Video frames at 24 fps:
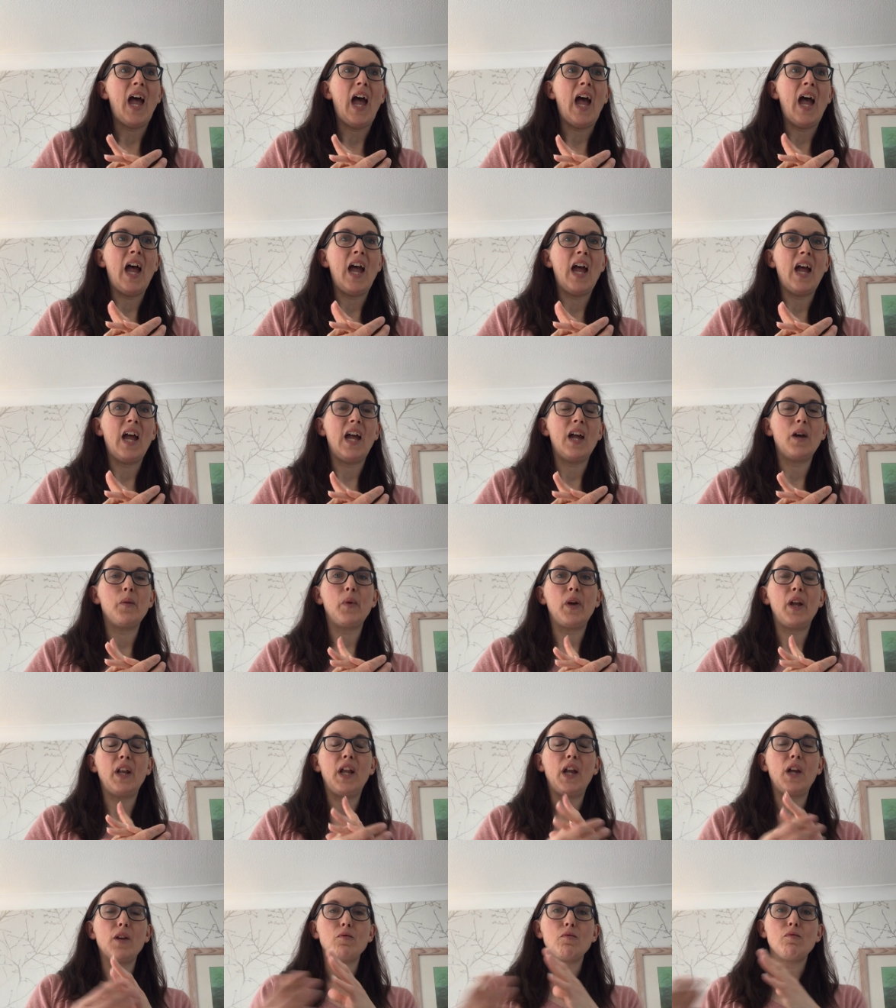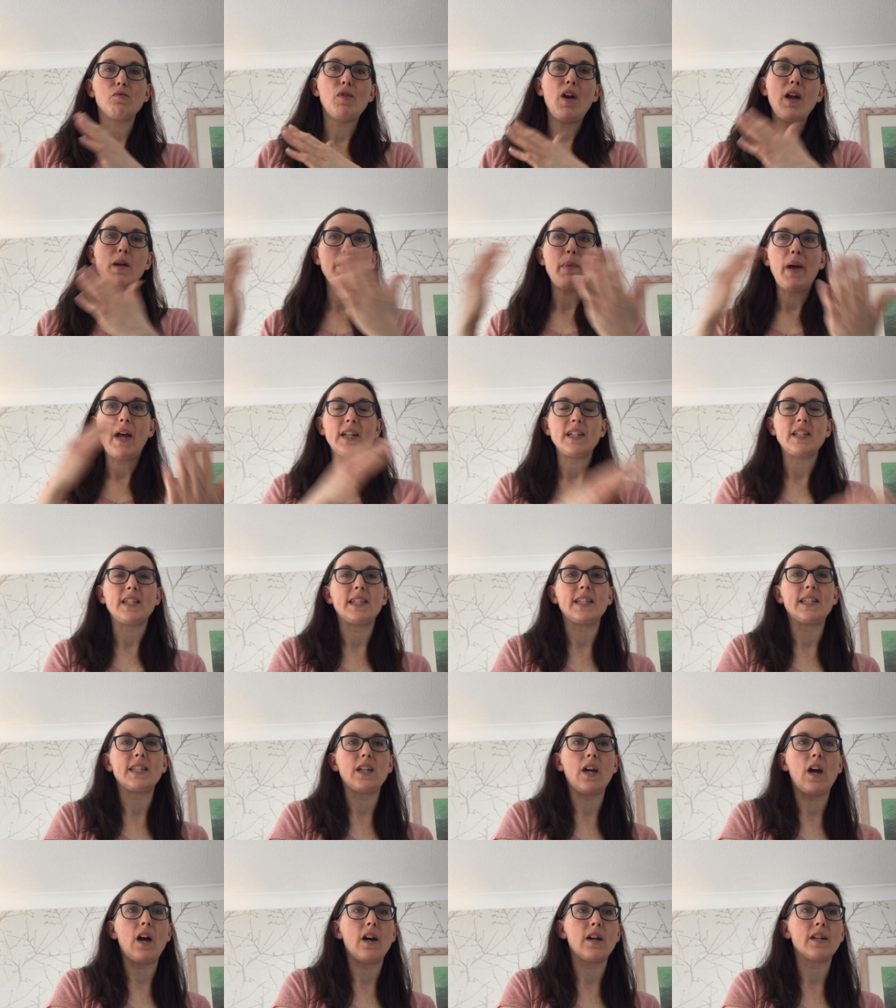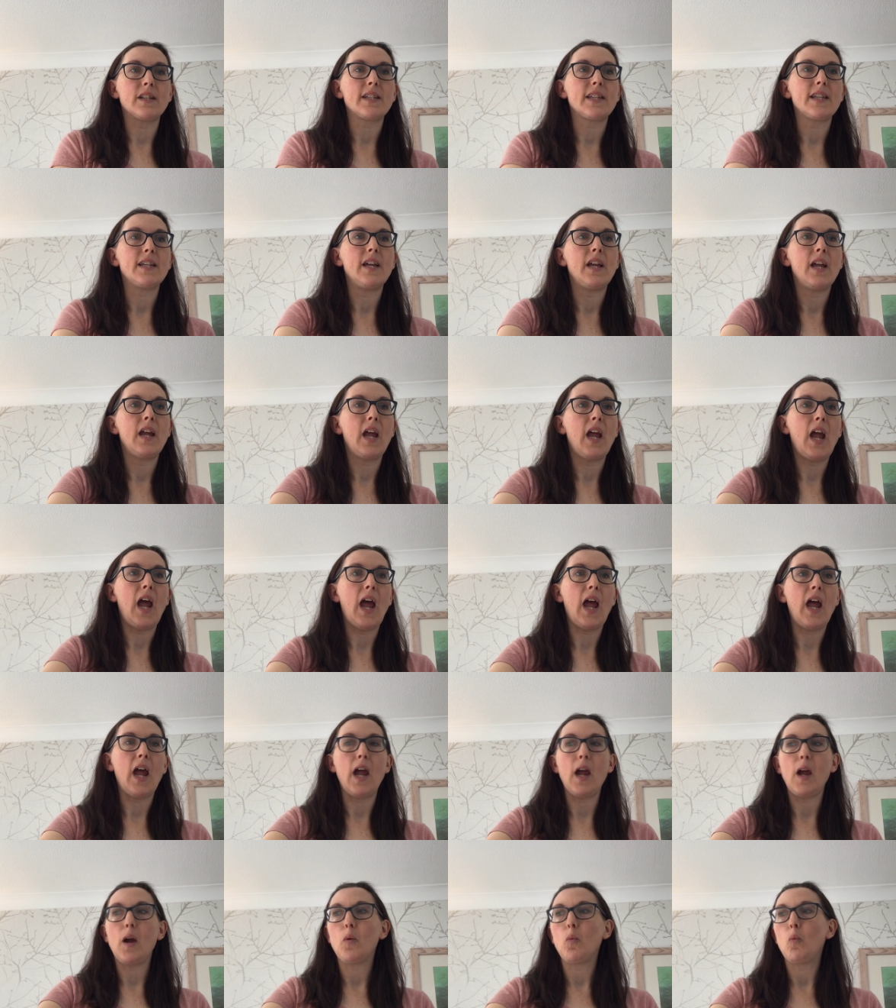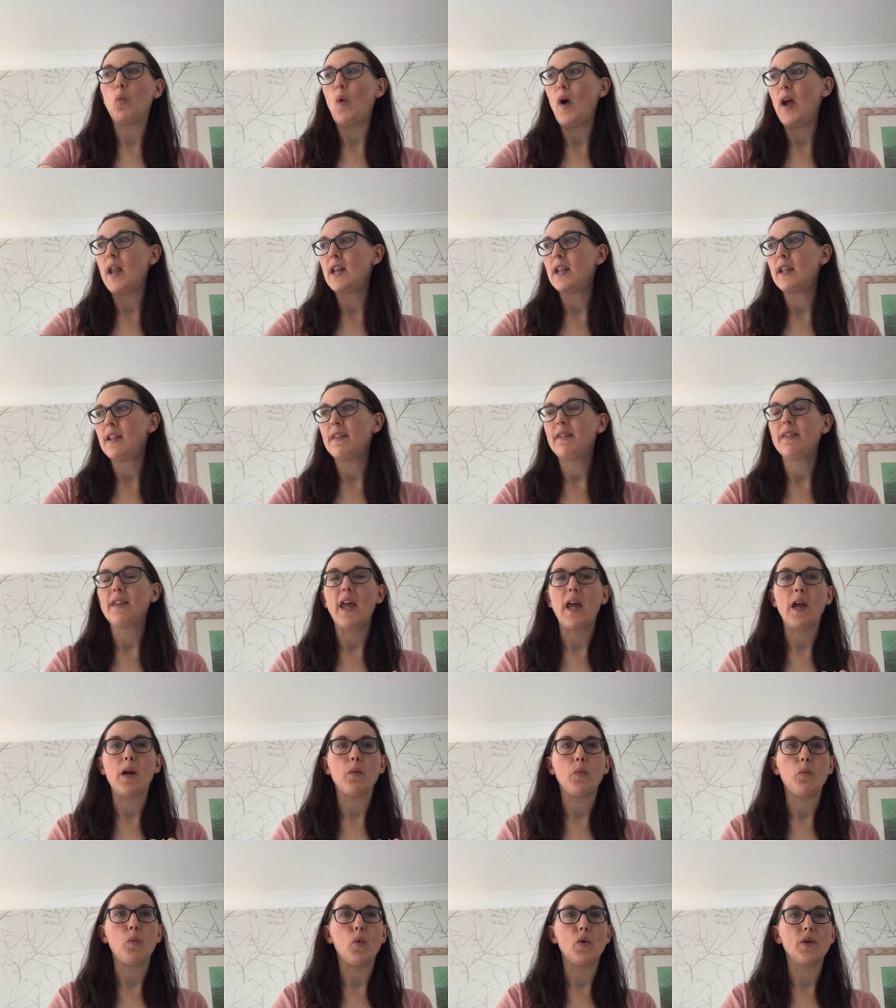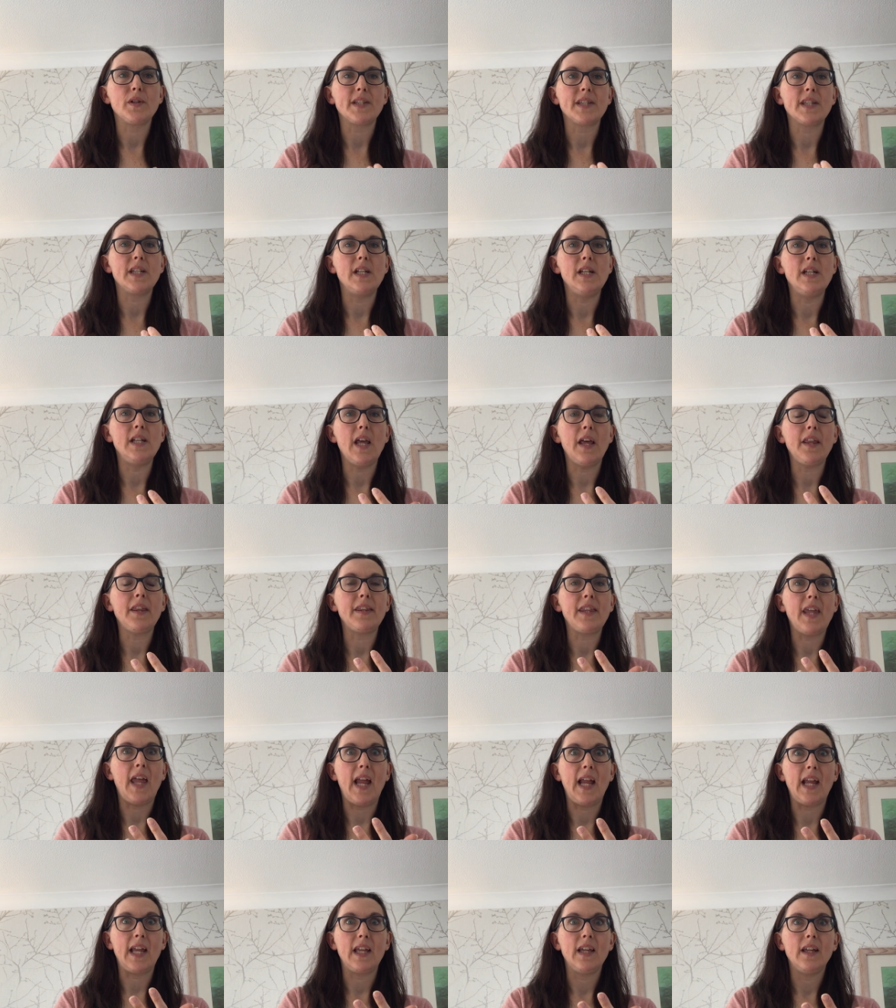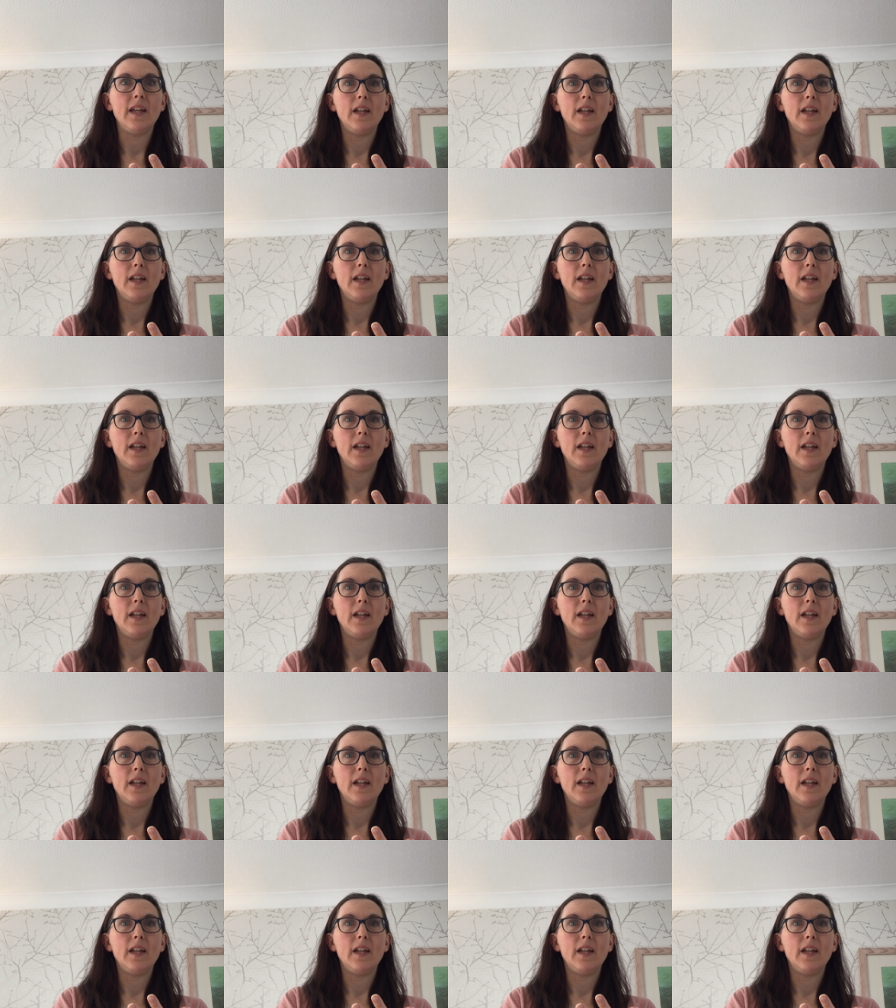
We're going to go right back to the start, when there was nothing.